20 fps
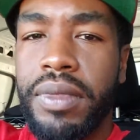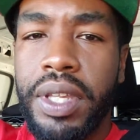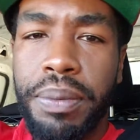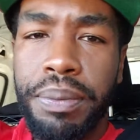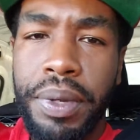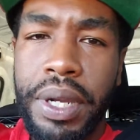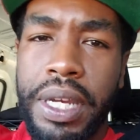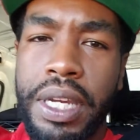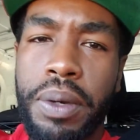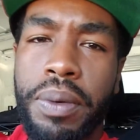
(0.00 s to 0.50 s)

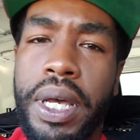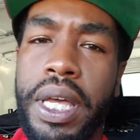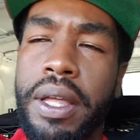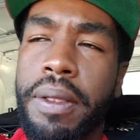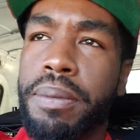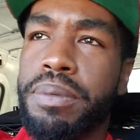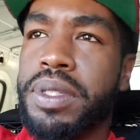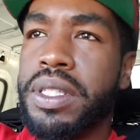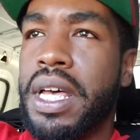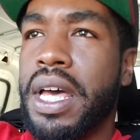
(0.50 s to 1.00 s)
but anyway,
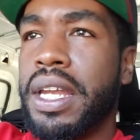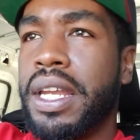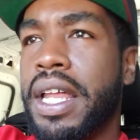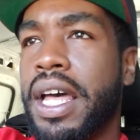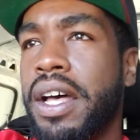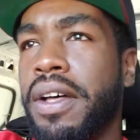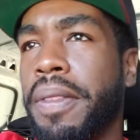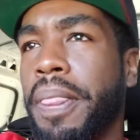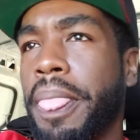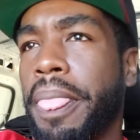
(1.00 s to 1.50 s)
I'm signing
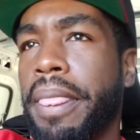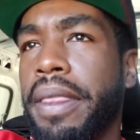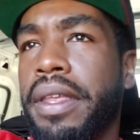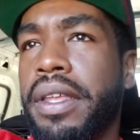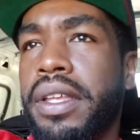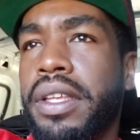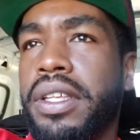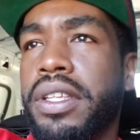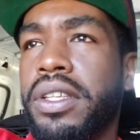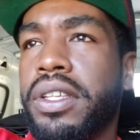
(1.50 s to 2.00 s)
out.
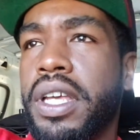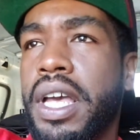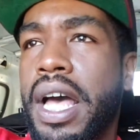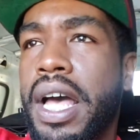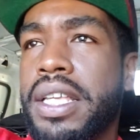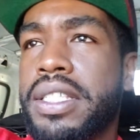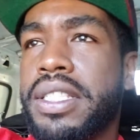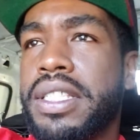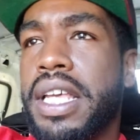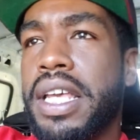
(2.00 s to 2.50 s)
You
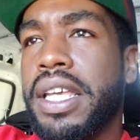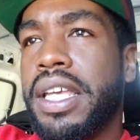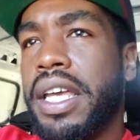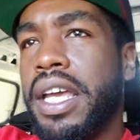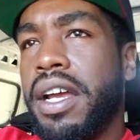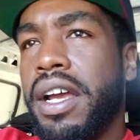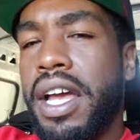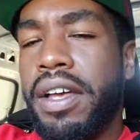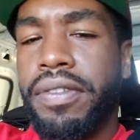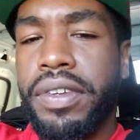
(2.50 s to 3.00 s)
guys take
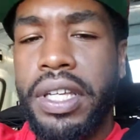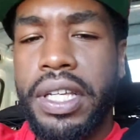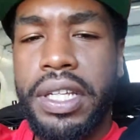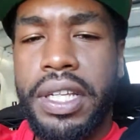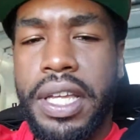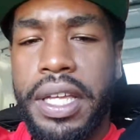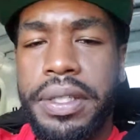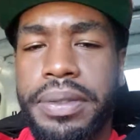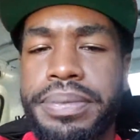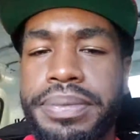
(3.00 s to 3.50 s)
care. Have a good day.